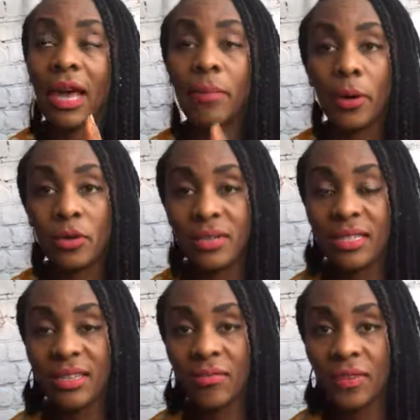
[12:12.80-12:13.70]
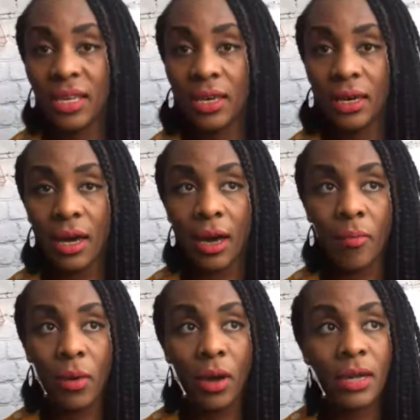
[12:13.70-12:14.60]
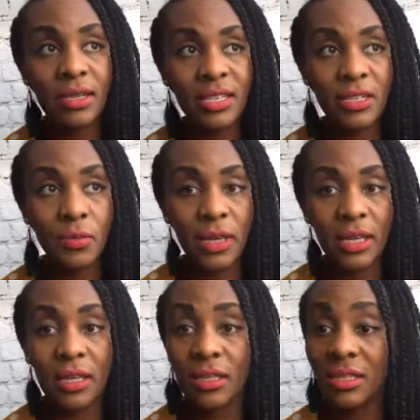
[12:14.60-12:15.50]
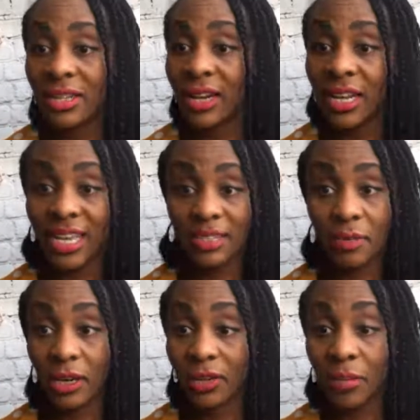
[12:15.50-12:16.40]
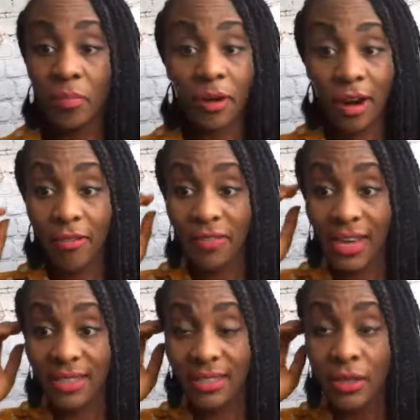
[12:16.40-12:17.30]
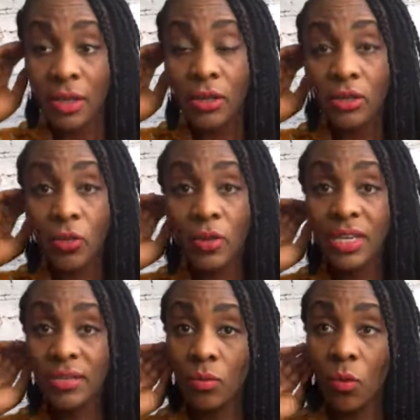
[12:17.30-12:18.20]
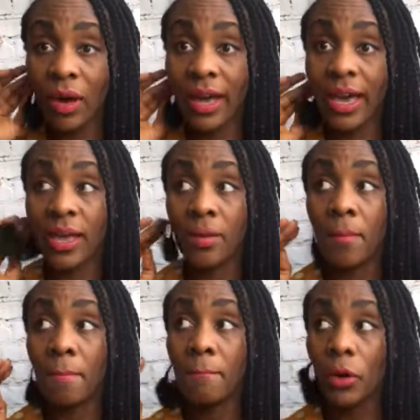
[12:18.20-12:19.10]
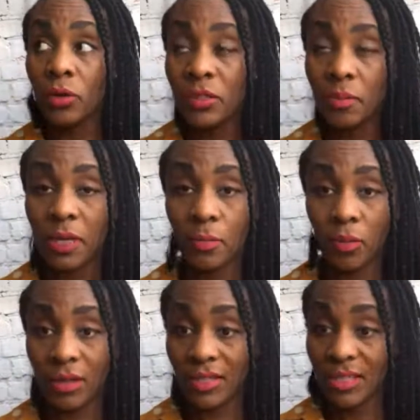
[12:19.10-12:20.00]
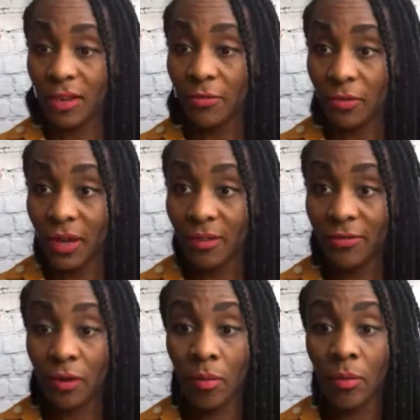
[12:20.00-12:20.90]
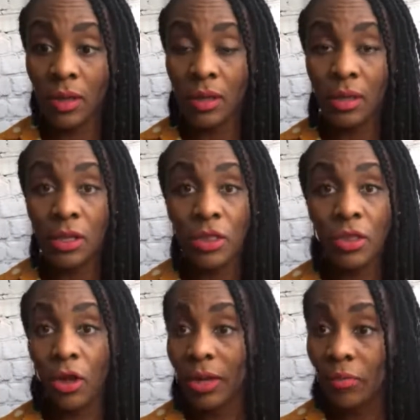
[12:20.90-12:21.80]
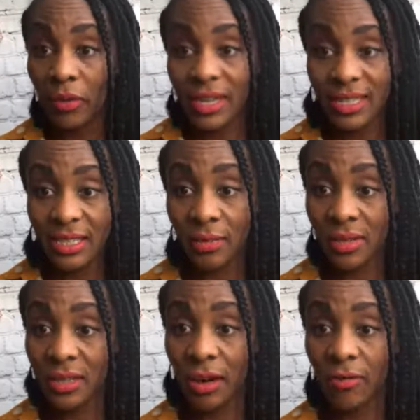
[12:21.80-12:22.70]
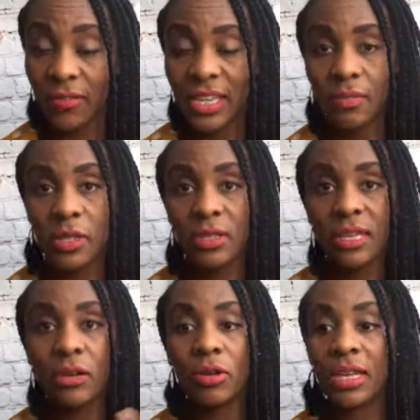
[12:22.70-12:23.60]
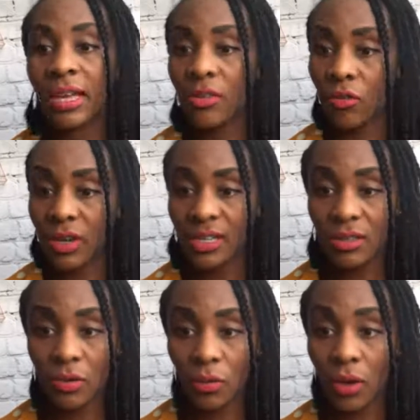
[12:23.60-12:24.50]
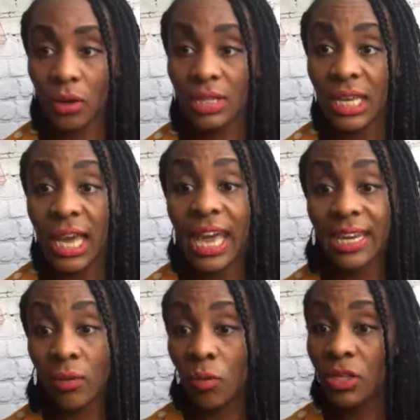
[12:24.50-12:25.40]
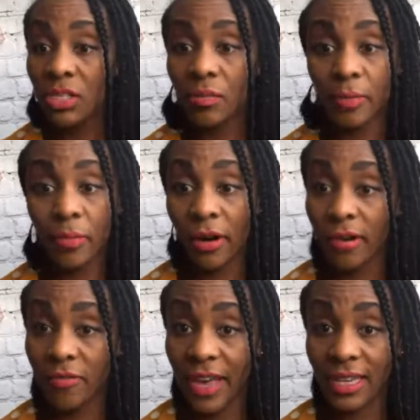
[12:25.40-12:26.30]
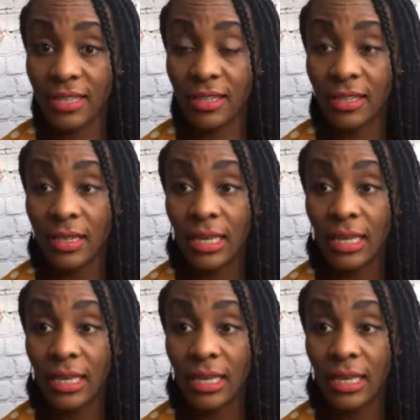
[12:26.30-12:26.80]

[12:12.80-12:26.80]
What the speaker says: I posted something earlier this week. Done is better than perfect. The reason why most people are suffering from not embracing themselves is because they're looking at the rest of the world and they want to be perfect.